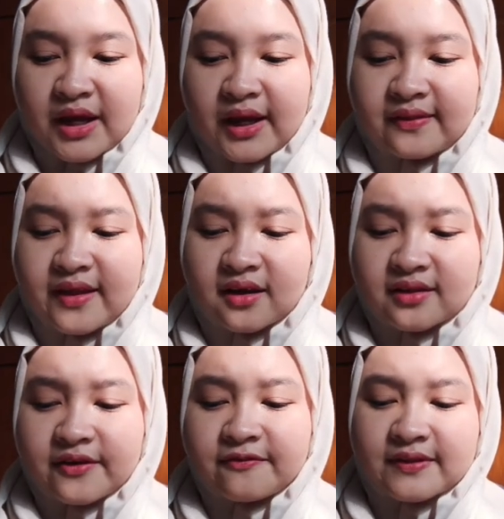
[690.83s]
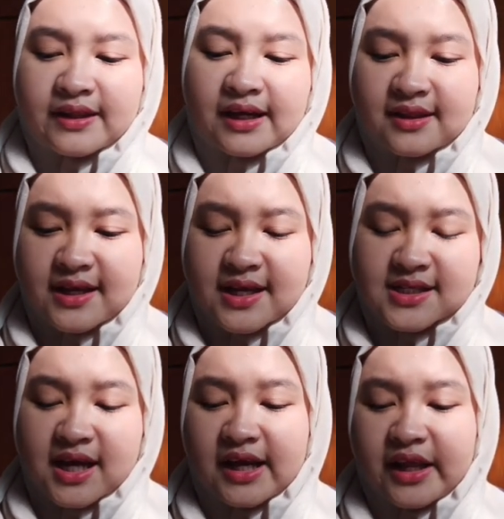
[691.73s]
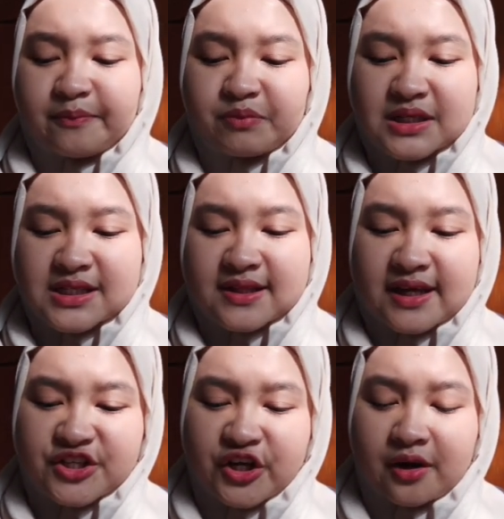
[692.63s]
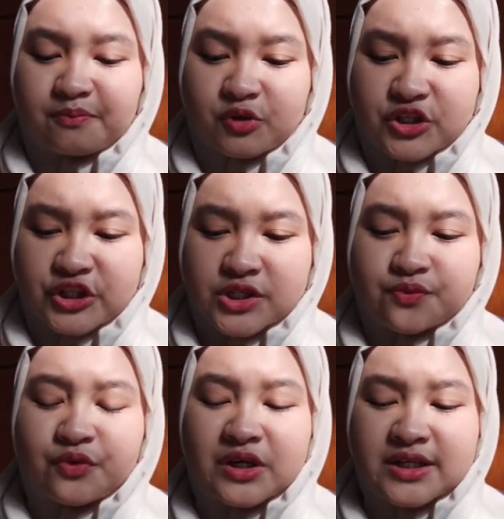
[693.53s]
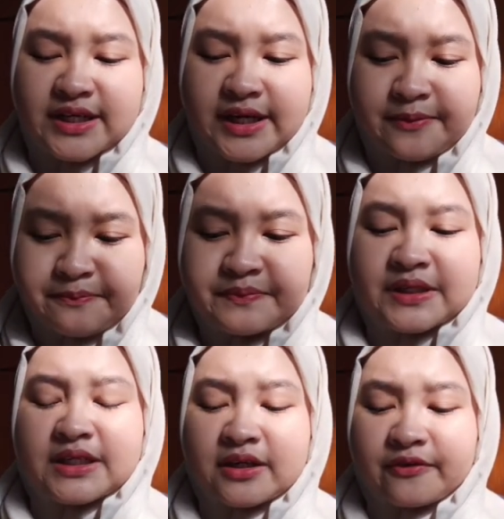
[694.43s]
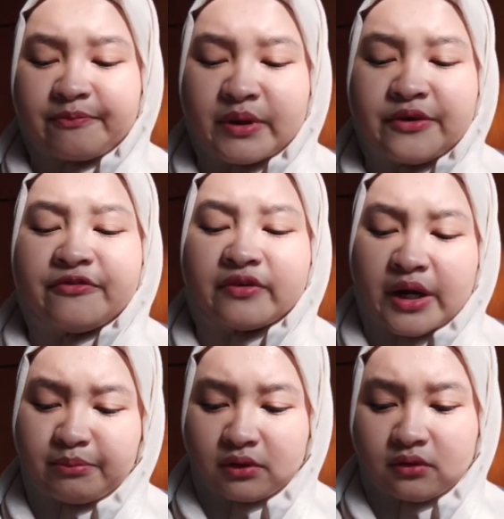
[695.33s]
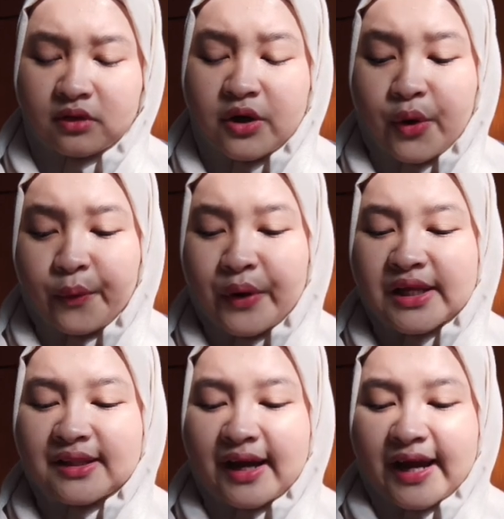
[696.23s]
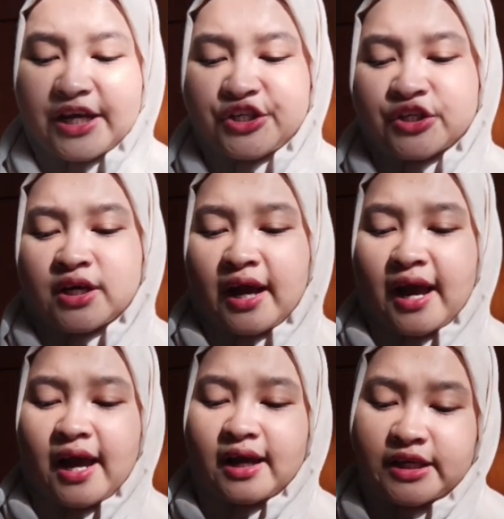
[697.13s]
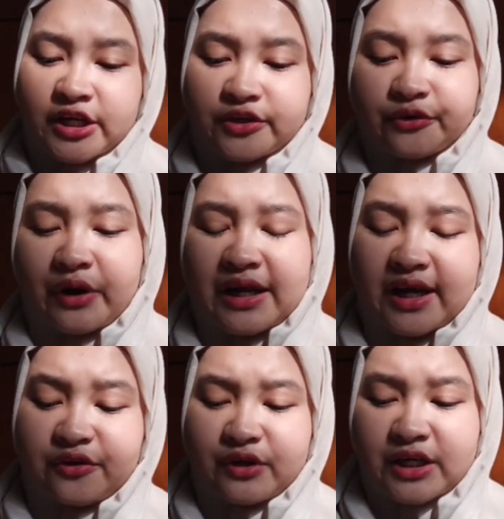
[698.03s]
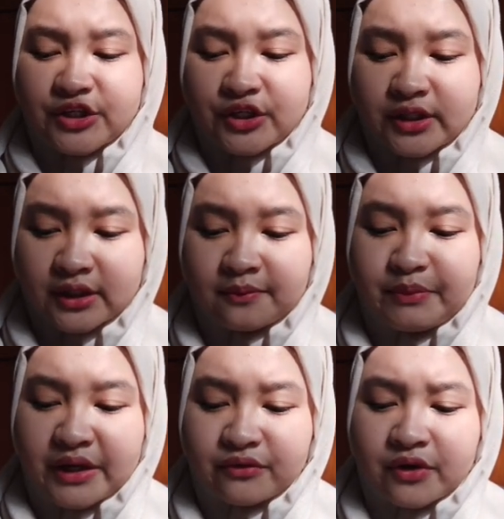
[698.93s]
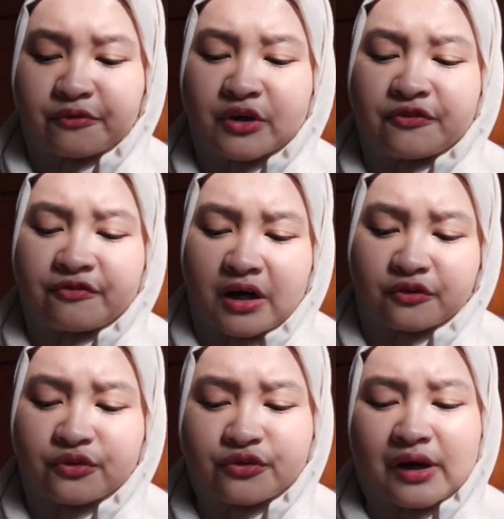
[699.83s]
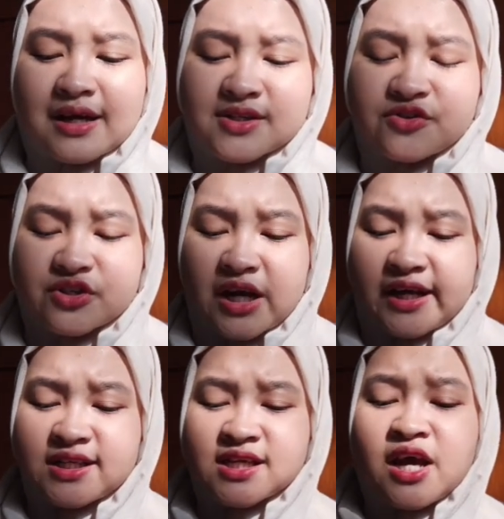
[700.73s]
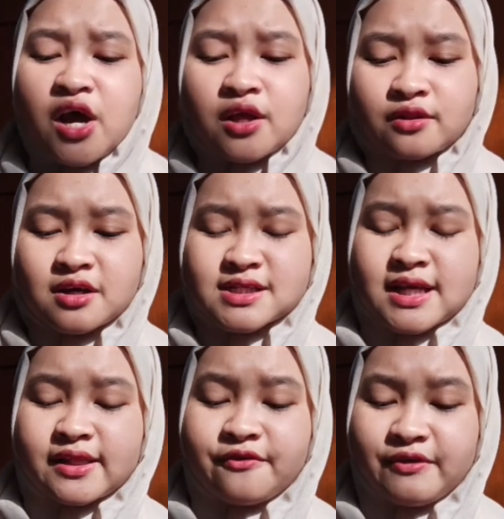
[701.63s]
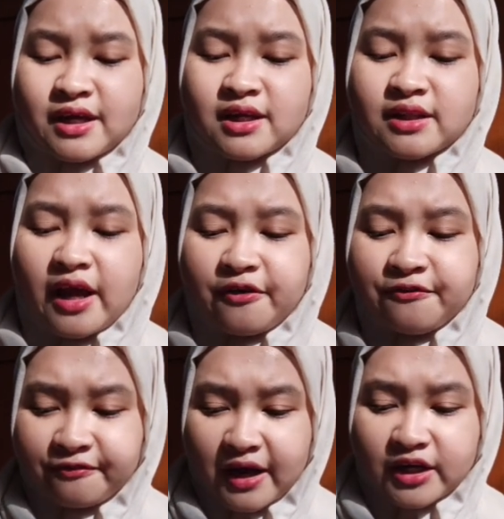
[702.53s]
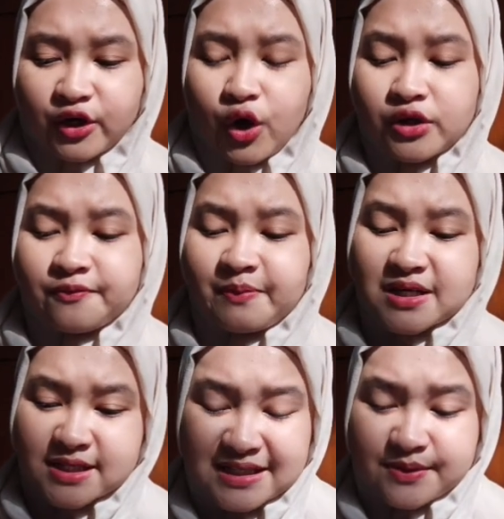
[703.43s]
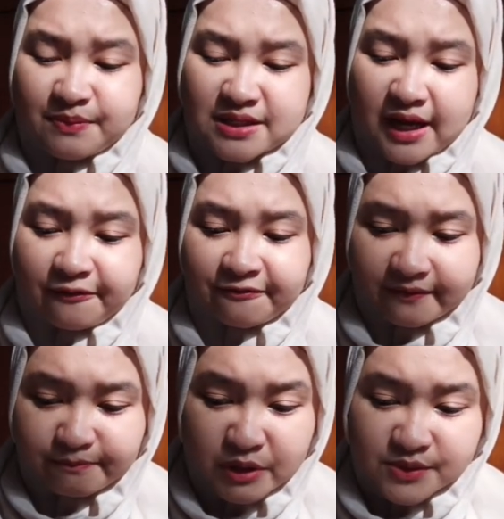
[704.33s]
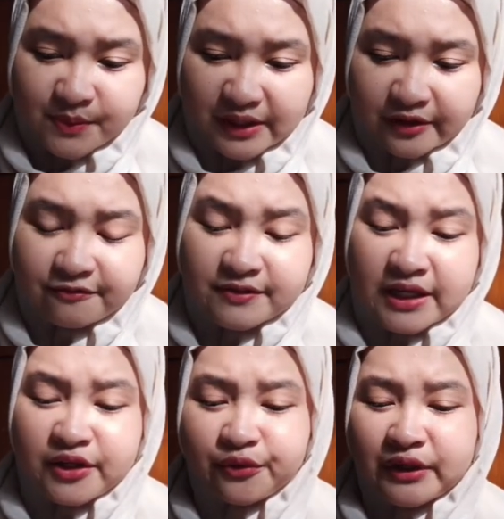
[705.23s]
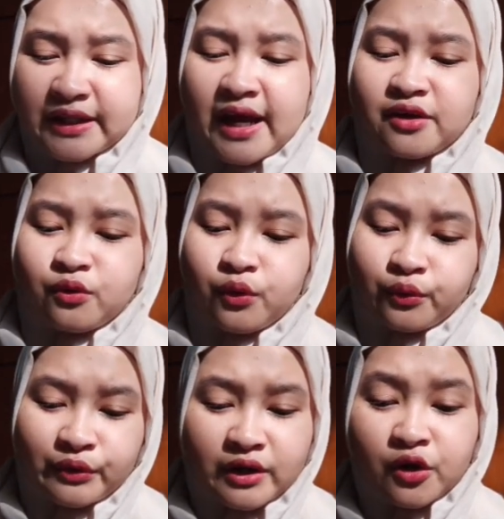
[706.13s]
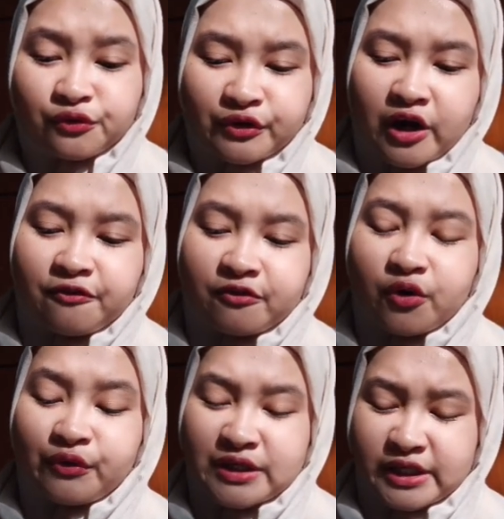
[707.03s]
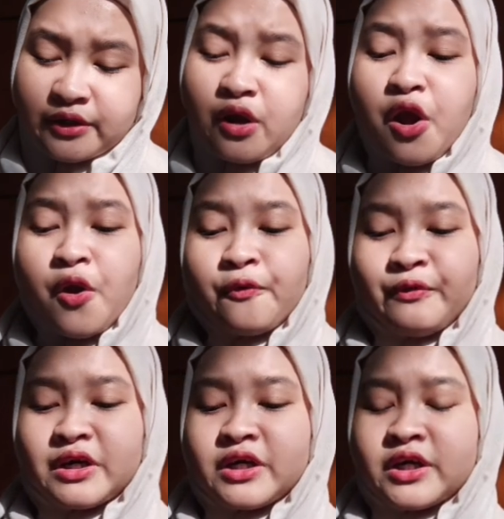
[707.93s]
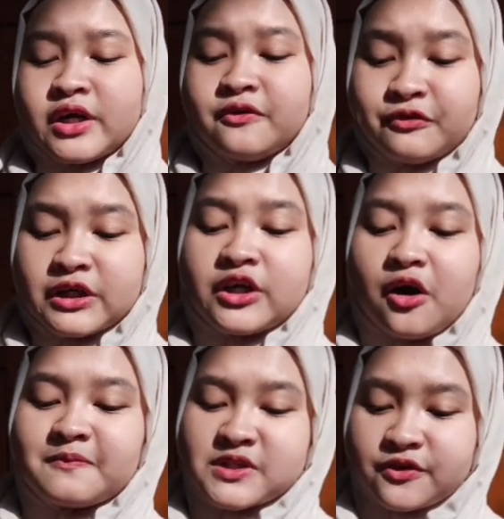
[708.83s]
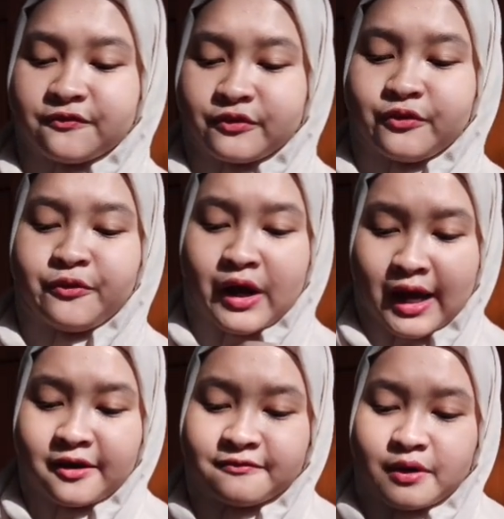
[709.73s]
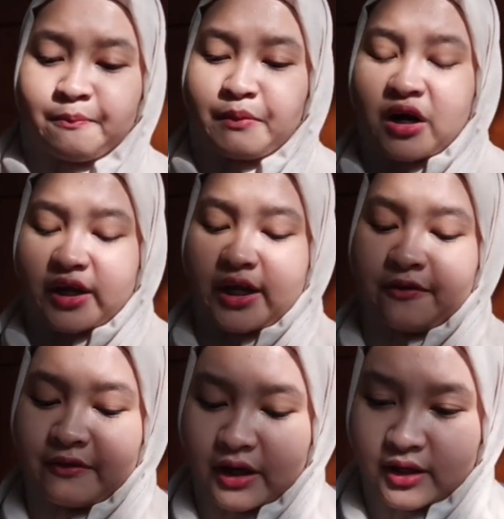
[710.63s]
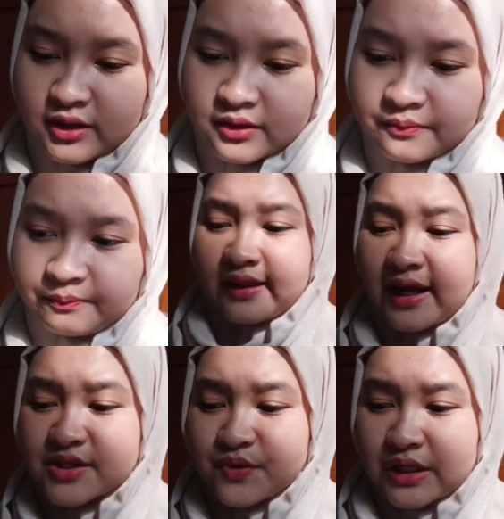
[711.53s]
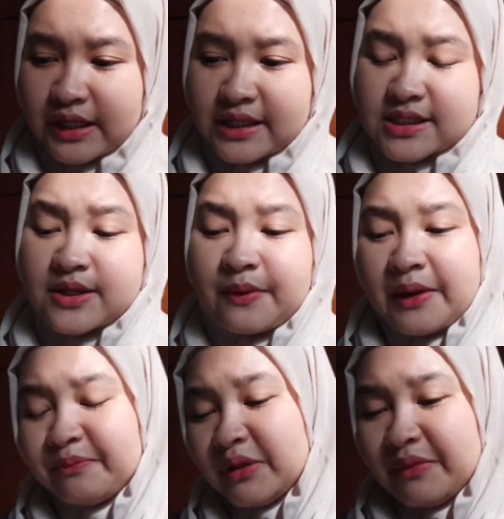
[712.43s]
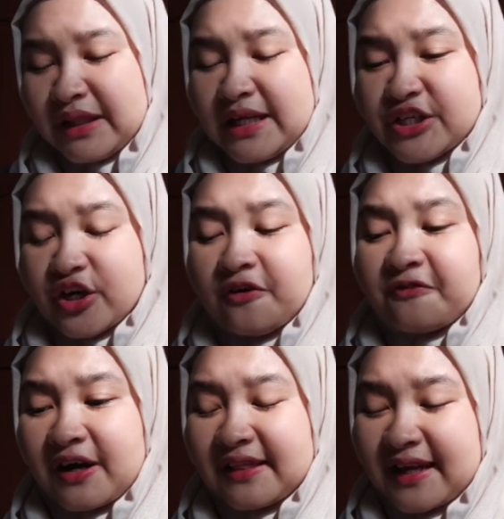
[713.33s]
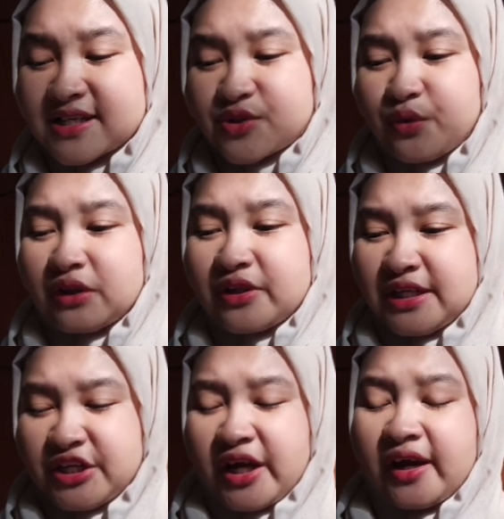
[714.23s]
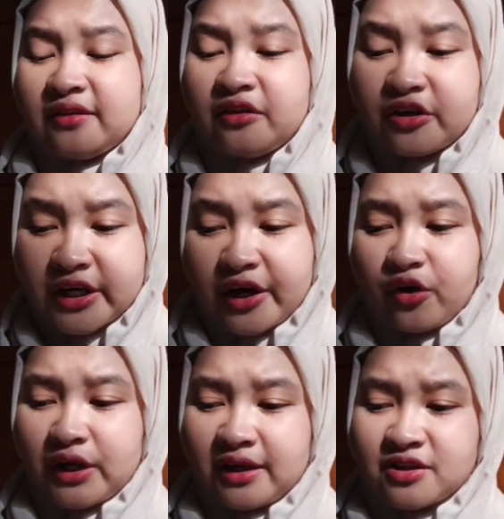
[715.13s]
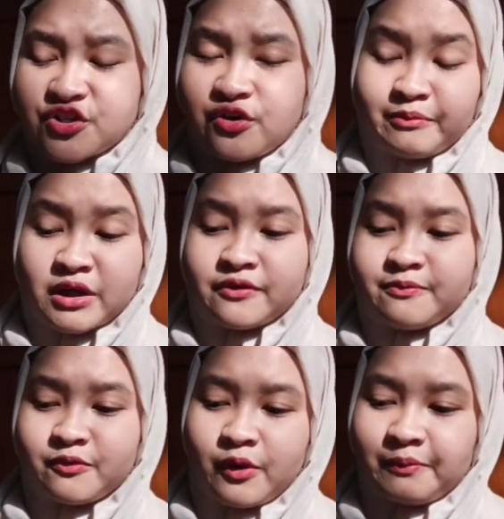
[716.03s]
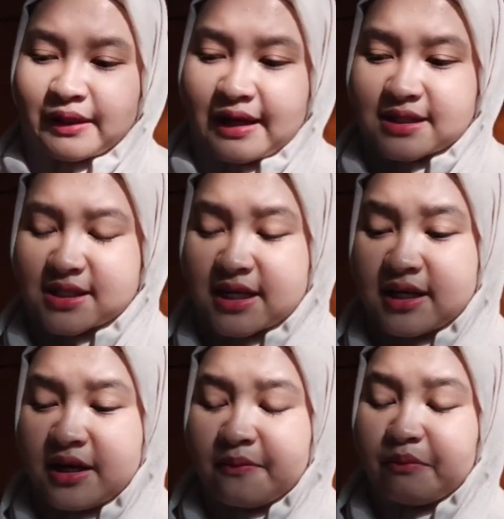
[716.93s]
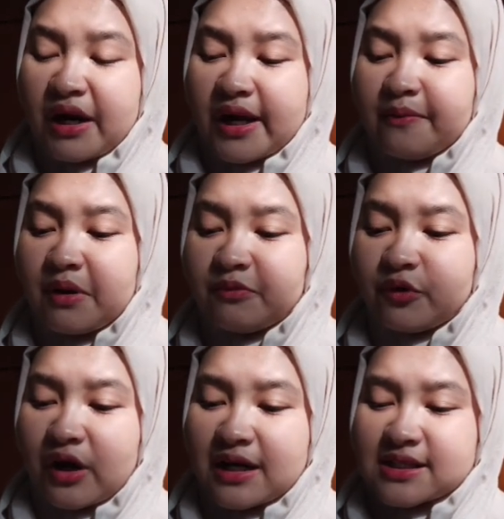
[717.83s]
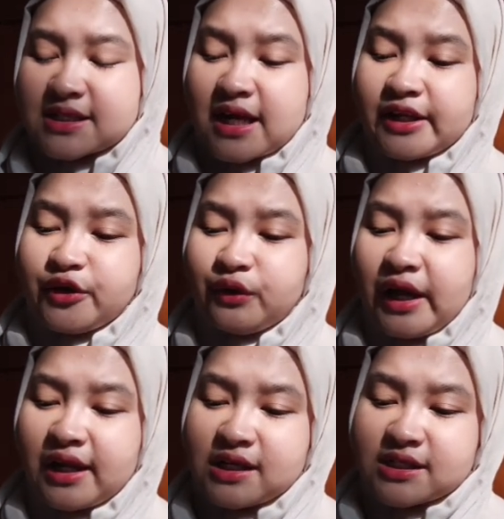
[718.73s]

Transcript: Inductive techniques and implicit teaching approaches were deemed preferable, while age, gender, and educational background were found to exercise no significant effect on the participant perspective. Seniority and country of origin were observed to have a marked effect. The next one is the implementation of contextual teaching and learning on English grammar competence by Imam Nur Aziz and Yuliani